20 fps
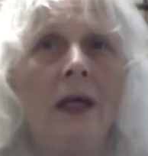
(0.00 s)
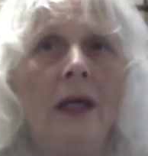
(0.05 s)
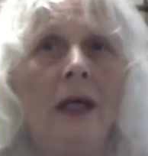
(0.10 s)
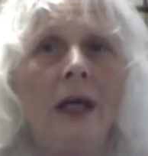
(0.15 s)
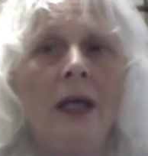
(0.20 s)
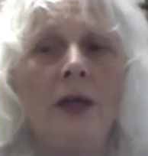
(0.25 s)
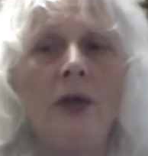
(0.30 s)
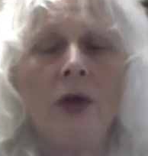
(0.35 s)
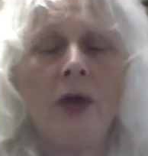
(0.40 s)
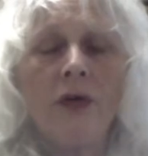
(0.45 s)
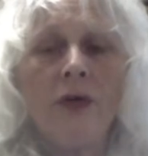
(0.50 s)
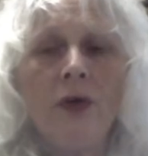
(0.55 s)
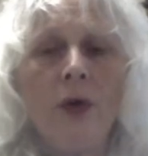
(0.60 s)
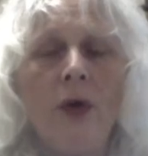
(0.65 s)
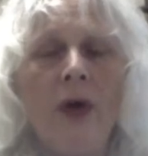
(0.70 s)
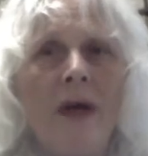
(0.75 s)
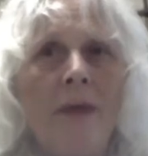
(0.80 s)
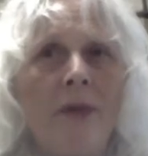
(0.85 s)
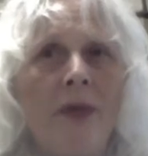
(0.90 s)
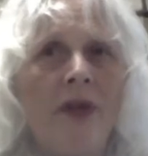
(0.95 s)
And you have no
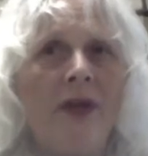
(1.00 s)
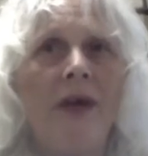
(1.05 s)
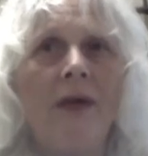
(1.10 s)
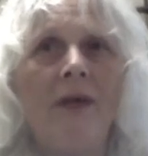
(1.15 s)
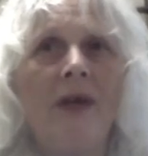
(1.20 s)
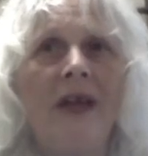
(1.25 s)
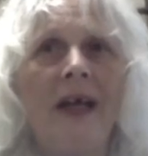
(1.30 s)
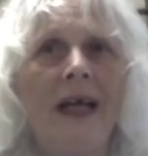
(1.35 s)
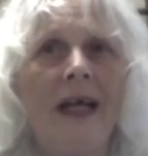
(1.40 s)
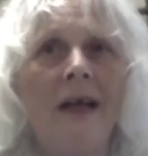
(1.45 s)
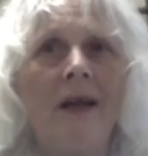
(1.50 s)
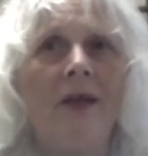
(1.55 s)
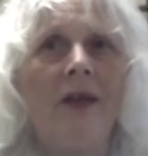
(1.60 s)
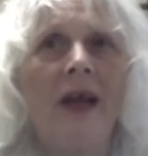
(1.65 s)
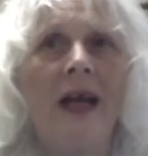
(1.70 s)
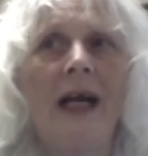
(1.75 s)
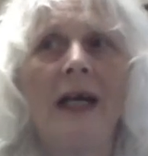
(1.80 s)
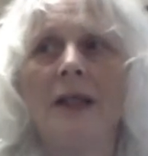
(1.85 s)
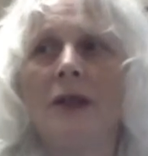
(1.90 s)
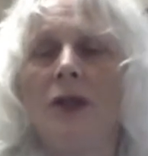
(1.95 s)
empathy with
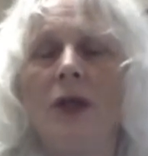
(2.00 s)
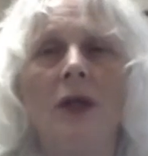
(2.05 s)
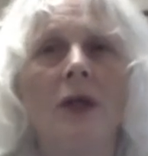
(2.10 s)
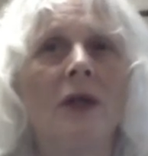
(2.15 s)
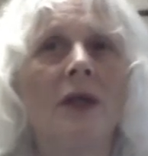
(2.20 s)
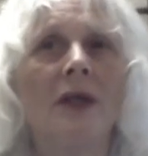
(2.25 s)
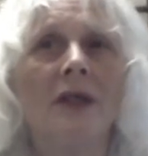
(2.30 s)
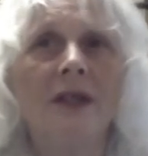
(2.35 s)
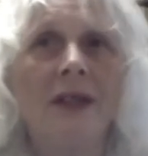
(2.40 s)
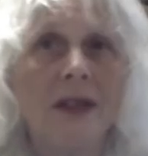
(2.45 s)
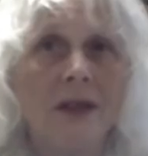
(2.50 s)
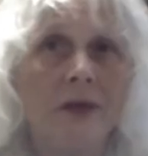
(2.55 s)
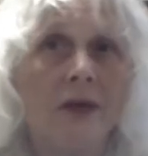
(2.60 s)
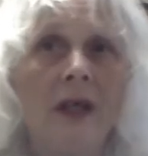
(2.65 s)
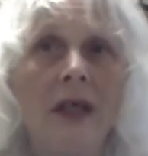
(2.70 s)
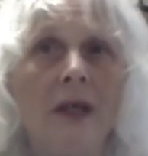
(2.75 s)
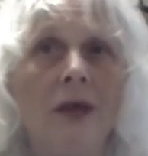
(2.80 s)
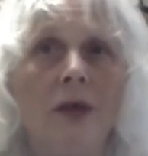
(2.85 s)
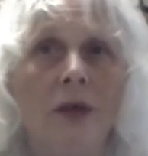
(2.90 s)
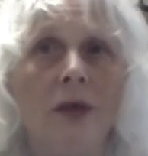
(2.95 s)
anything else. You're not
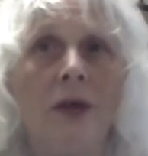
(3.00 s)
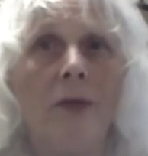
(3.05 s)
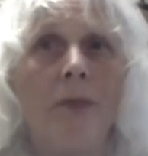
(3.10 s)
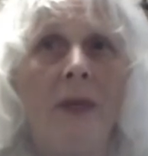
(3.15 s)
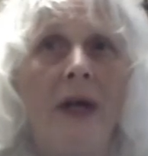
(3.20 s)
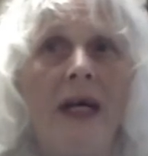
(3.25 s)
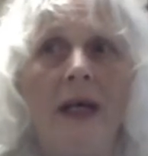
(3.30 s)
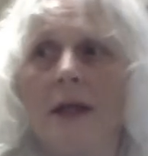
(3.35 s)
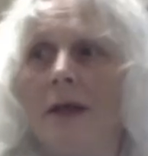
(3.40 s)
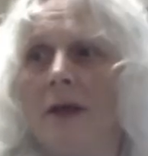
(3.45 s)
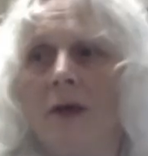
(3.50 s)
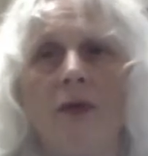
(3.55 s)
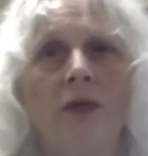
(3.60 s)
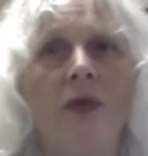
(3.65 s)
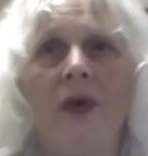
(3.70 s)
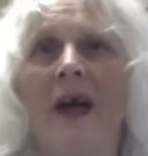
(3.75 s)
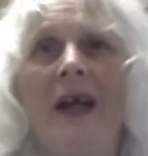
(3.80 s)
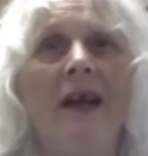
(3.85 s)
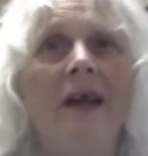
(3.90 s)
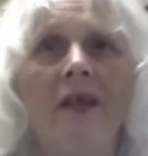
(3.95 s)
considering good and bad
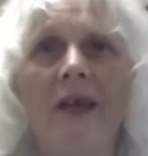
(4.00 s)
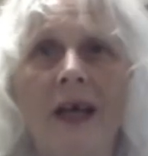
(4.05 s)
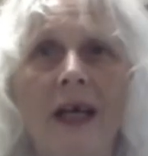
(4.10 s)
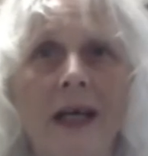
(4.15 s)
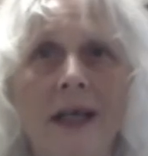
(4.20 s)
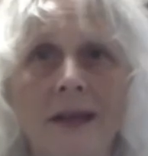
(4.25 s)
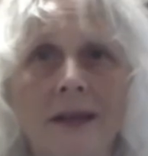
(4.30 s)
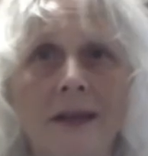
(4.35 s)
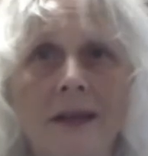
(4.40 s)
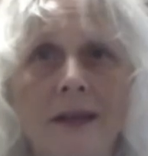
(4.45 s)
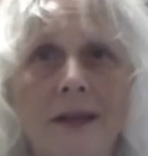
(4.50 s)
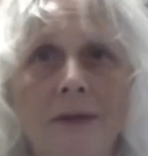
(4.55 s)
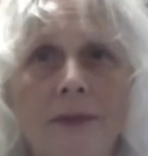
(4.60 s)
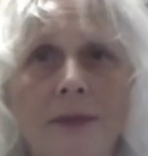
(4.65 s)
for anything else.